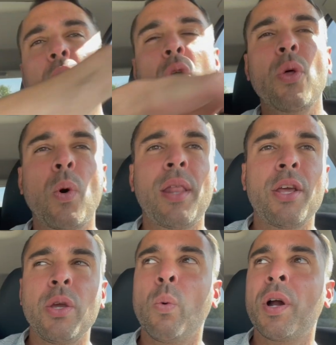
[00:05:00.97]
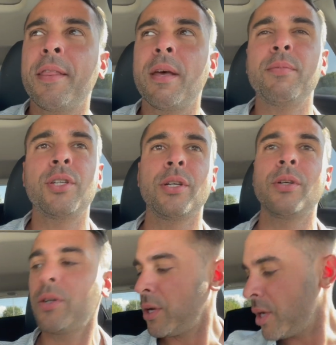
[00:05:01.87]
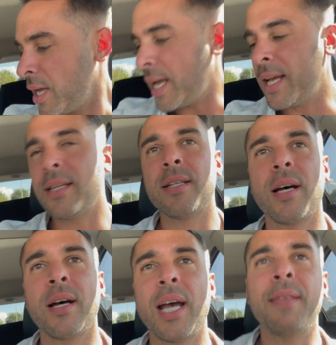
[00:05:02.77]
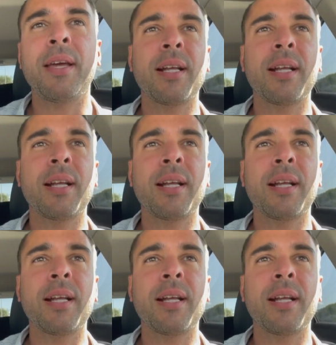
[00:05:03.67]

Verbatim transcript: go the way that you wanted them to, and then